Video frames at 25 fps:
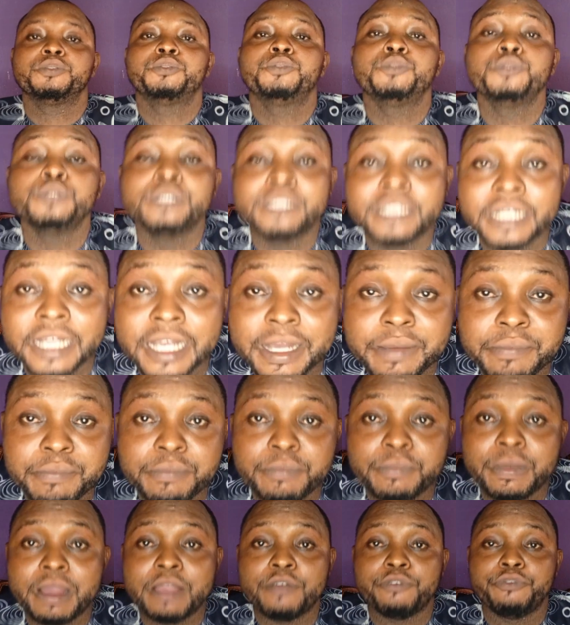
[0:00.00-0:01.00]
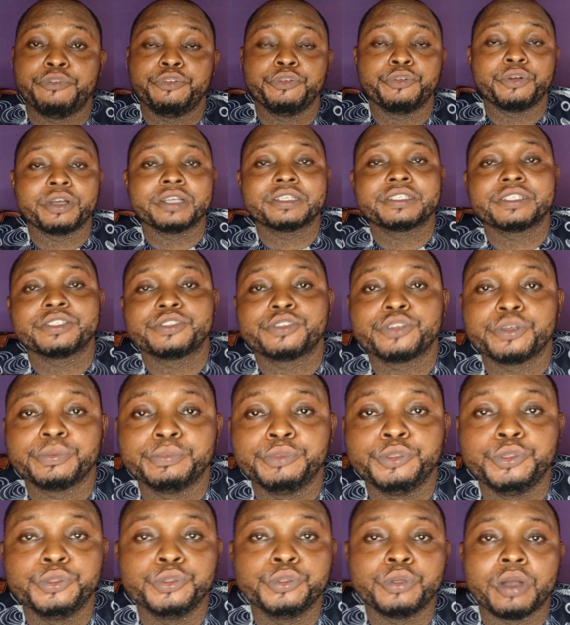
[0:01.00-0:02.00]
Good day, my viewers at
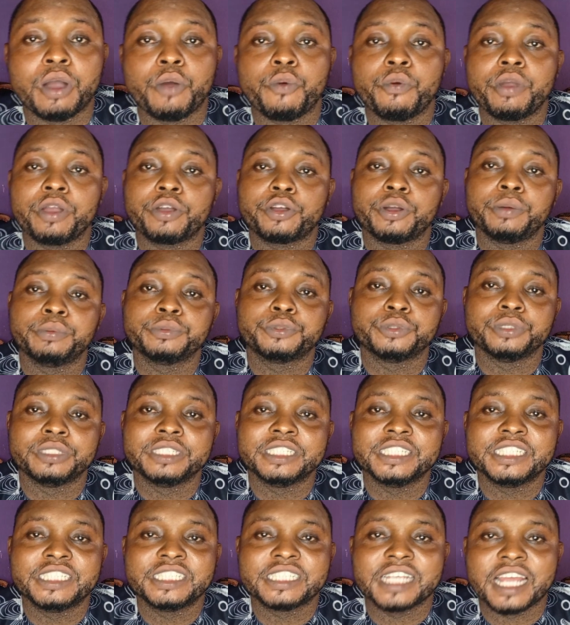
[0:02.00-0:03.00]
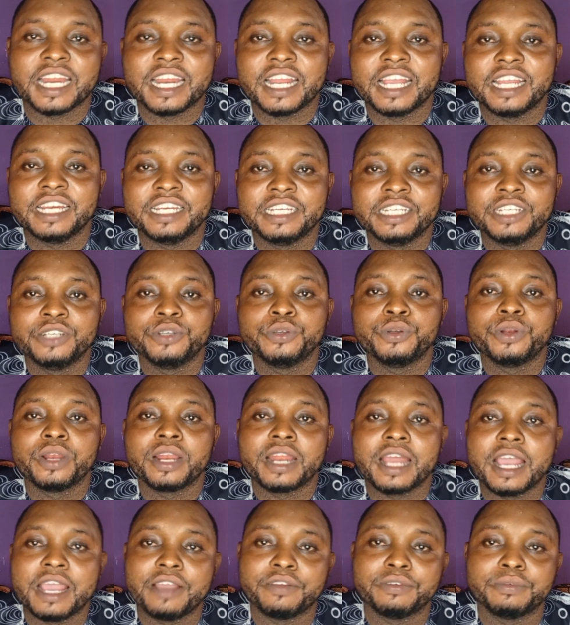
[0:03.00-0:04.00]
home. You are welcome to this channel, New
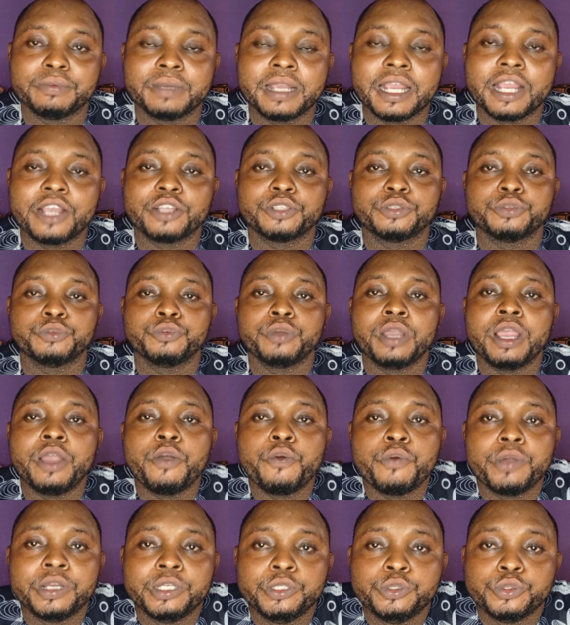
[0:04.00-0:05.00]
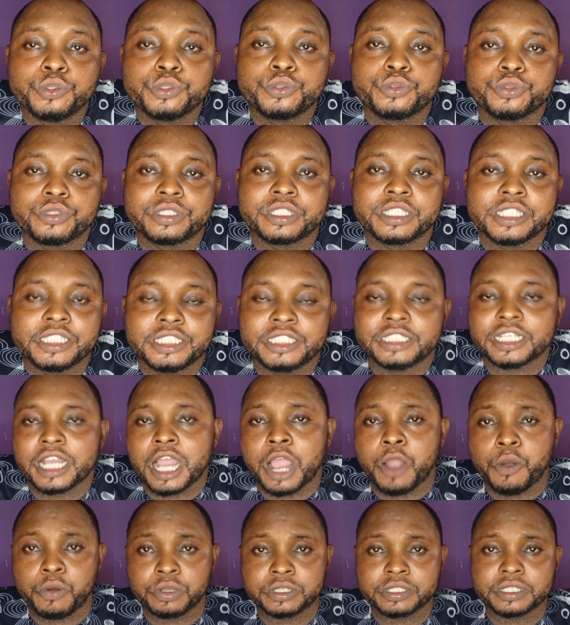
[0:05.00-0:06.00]
Life, where we used to teach
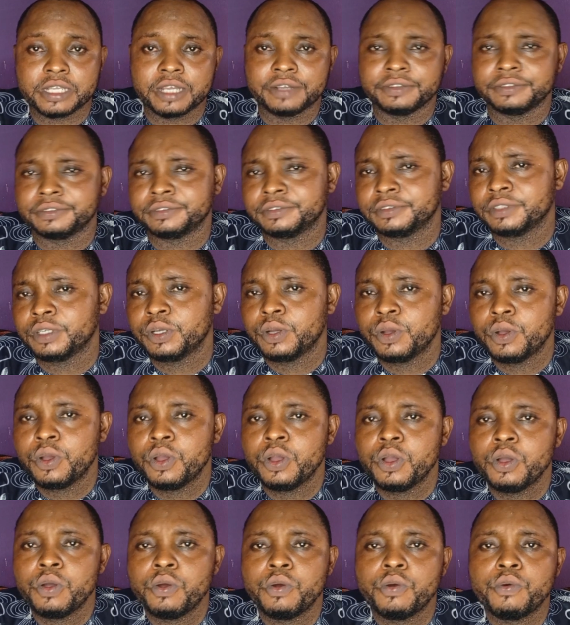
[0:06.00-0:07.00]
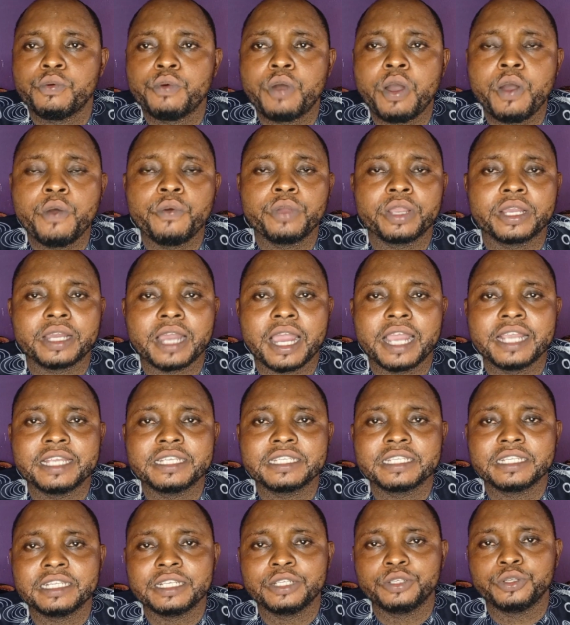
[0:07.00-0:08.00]
ourselves what we can
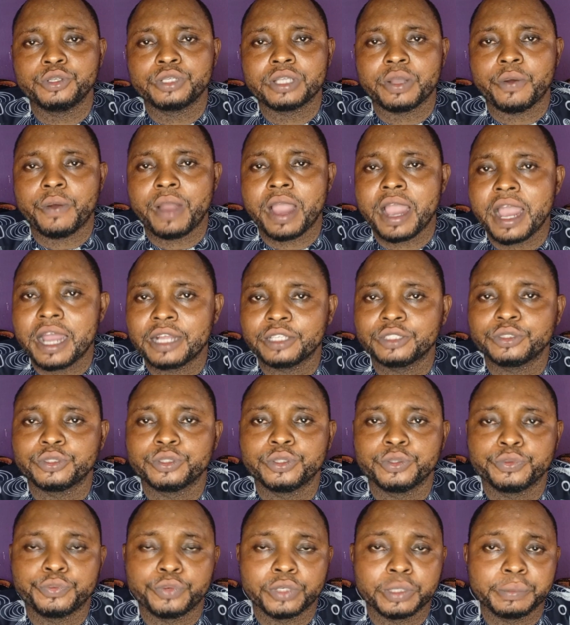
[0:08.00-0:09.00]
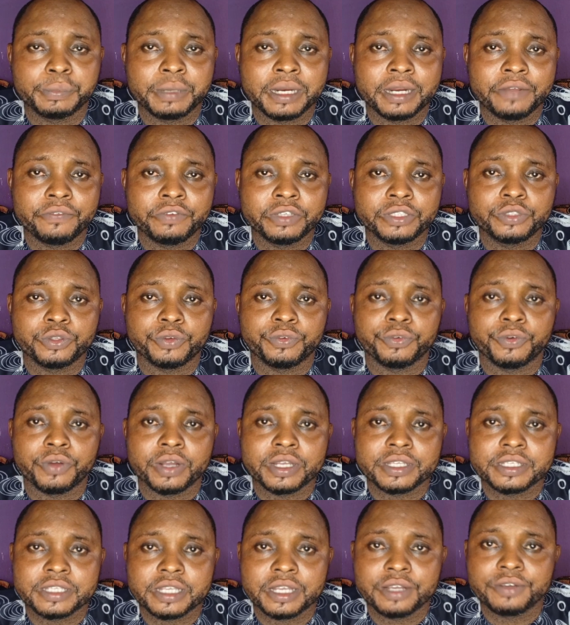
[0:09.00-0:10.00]
easily use our hand to do for the benefit of
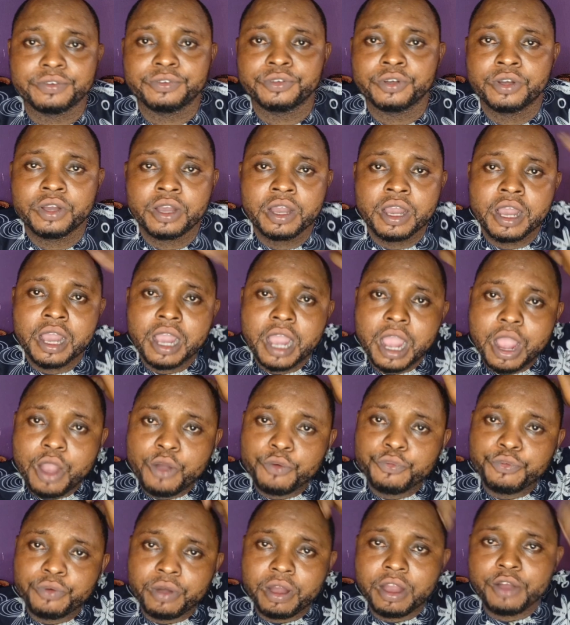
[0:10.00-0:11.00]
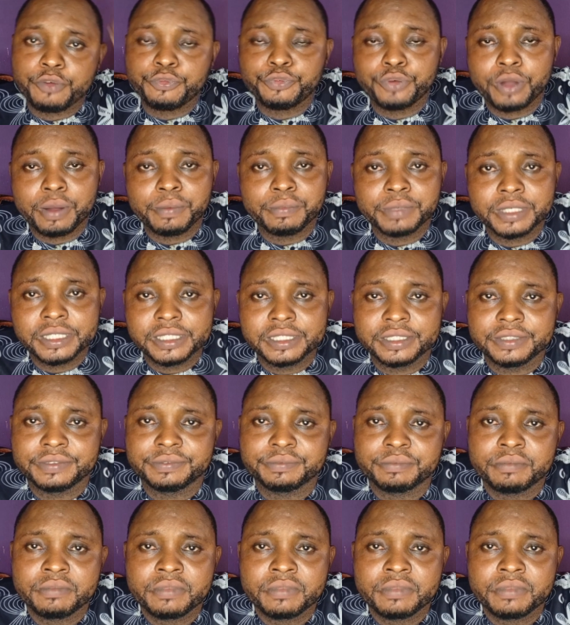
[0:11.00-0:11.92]
ourselves and for our family.